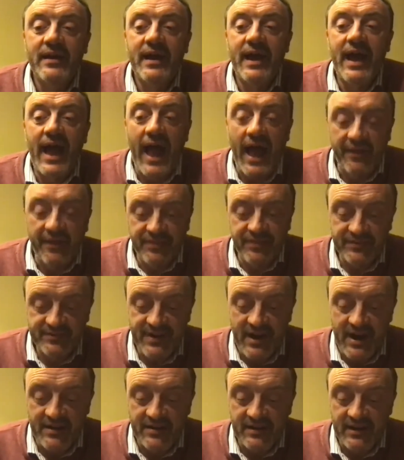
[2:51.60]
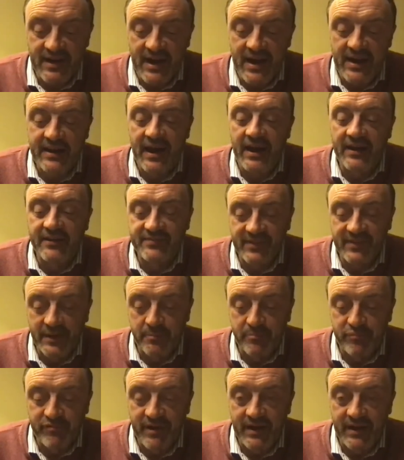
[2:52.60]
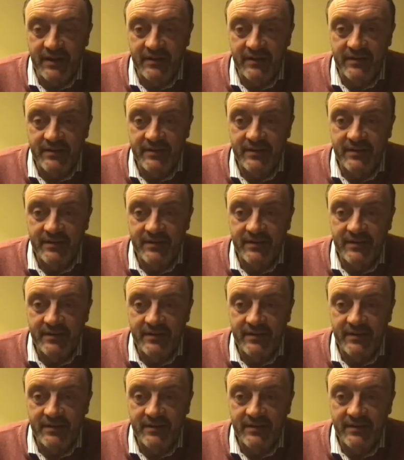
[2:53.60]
At the starting line, I said a prayer.